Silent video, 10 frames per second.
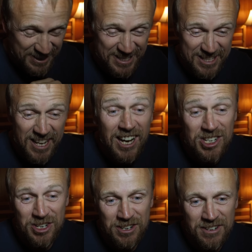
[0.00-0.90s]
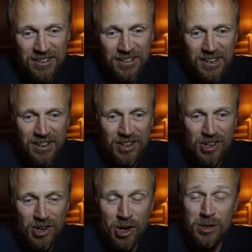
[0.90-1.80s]
discussion
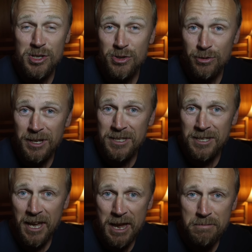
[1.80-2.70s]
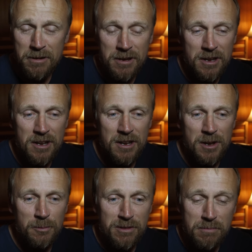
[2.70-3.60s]
on a streetscape
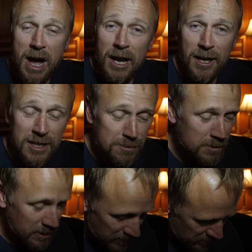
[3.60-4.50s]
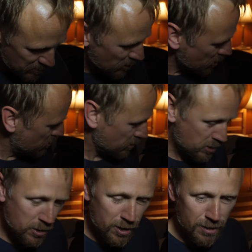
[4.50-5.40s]
with Mark Ensby. He's sitting on a
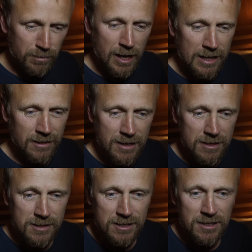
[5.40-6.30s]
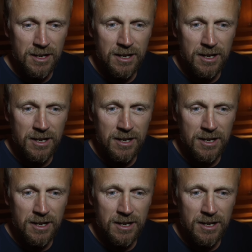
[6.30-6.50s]
curb like this